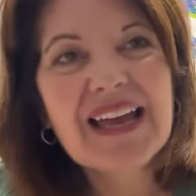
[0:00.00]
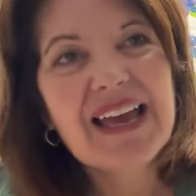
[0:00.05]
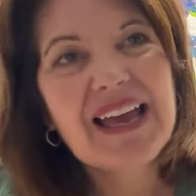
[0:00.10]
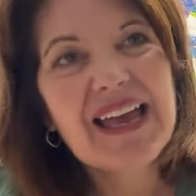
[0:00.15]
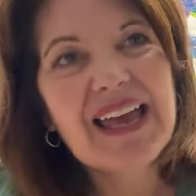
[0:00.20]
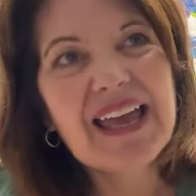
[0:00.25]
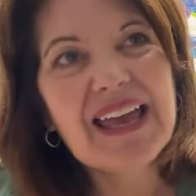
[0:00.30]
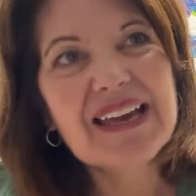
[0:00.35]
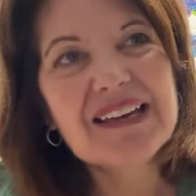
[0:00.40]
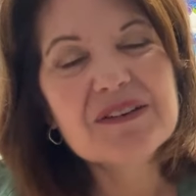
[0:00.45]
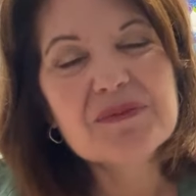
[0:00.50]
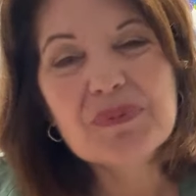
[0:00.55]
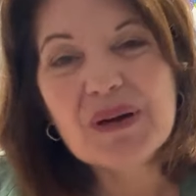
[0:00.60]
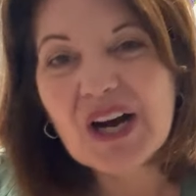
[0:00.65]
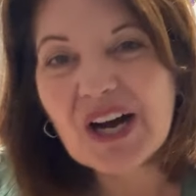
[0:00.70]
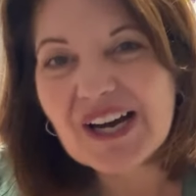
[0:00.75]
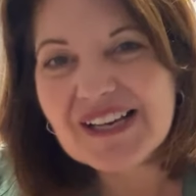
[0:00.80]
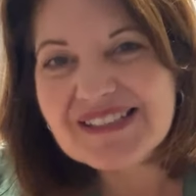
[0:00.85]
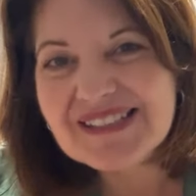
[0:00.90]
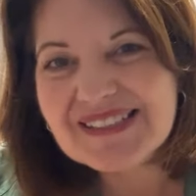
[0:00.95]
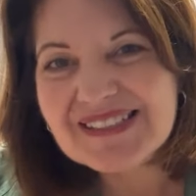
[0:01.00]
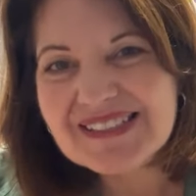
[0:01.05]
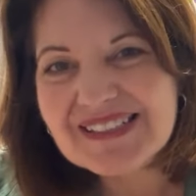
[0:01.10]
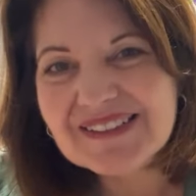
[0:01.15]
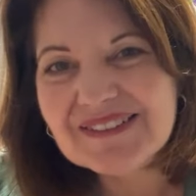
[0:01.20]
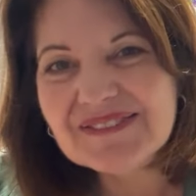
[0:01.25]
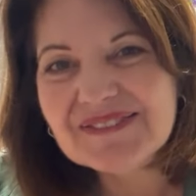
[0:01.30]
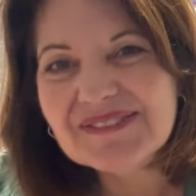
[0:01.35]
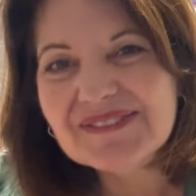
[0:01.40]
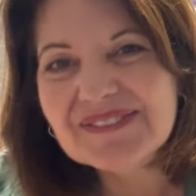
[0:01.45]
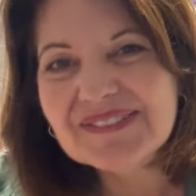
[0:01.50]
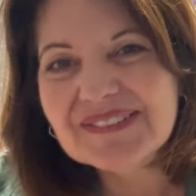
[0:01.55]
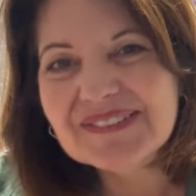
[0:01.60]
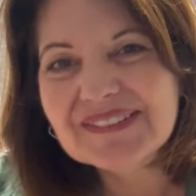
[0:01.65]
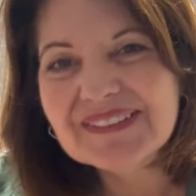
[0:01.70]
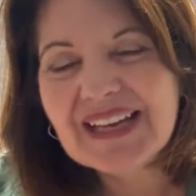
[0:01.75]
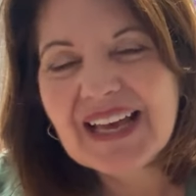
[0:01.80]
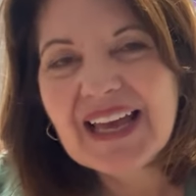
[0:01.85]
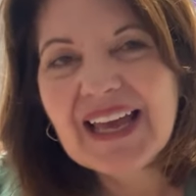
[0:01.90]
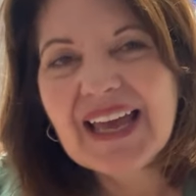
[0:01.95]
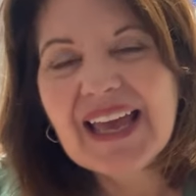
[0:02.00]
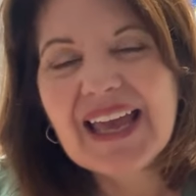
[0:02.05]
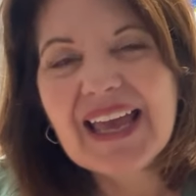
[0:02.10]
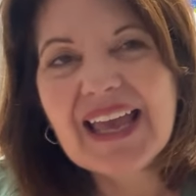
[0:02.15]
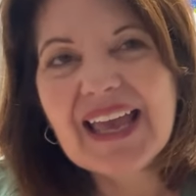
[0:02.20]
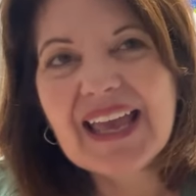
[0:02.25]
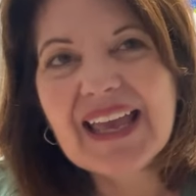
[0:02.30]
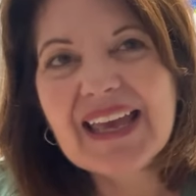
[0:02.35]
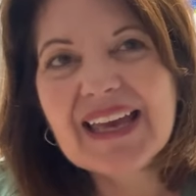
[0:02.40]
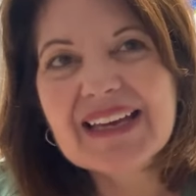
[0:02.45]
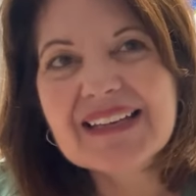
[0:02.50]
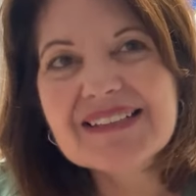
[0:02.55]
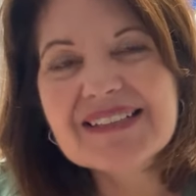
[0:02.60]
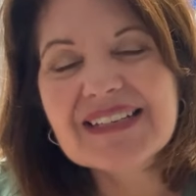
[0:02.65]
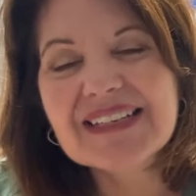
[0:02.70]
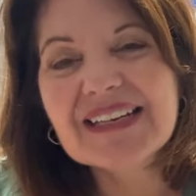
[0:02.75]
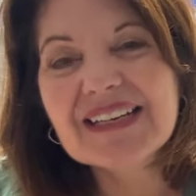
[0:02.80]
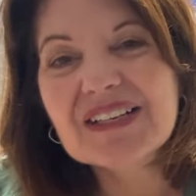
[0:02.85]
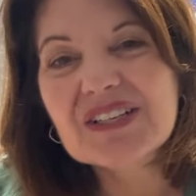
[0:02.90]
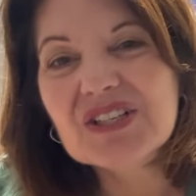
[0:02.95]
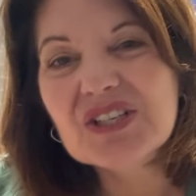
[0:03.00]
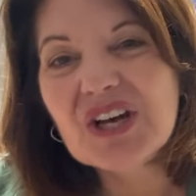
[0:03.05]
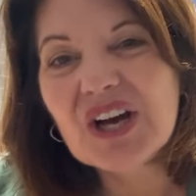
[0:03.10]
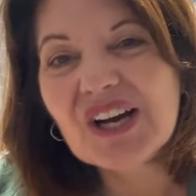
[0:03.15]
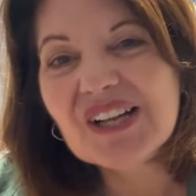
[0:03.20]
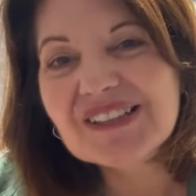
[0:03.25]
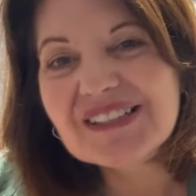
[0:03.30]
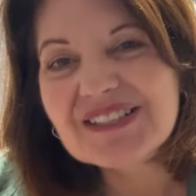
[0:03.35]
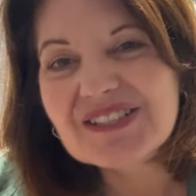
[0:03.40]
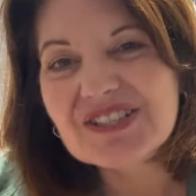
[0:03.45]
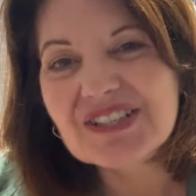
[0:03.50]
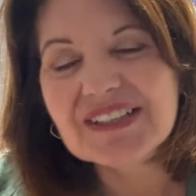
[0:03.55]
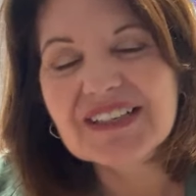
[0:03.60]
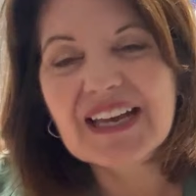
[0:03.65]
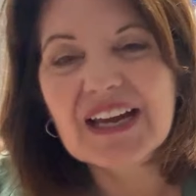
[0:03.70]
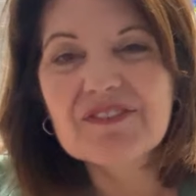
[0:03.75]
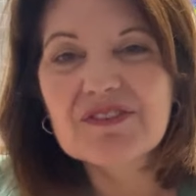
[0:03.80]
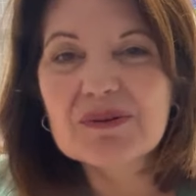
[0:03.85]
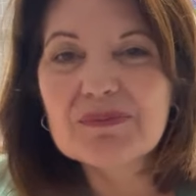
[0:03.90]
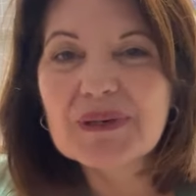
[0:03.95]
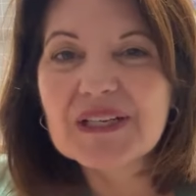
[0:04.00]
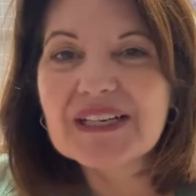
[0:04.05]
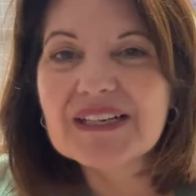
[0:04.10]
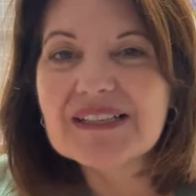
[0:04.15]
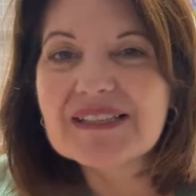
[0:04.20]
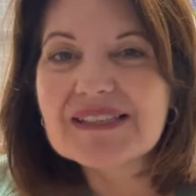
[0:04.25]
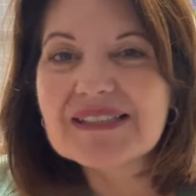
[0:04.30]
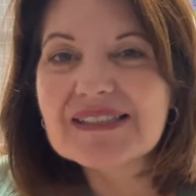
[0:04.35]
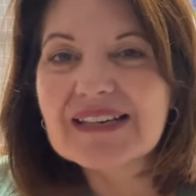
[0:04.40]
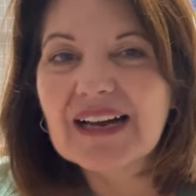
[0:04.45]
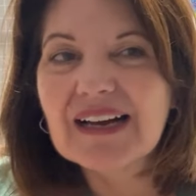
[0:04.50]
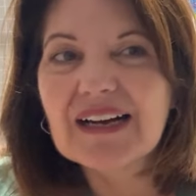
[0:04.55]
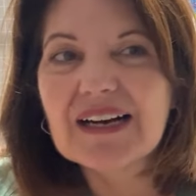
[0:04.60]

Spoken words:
and positive and acknowledging everybody's